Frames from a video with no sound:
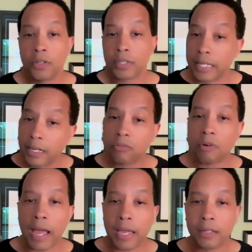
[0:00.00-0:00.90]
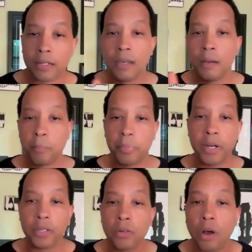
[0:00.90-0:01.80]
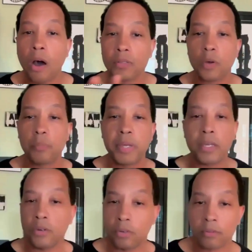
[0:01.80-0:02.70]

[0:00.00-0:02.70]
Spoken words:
get it right. But, also be you,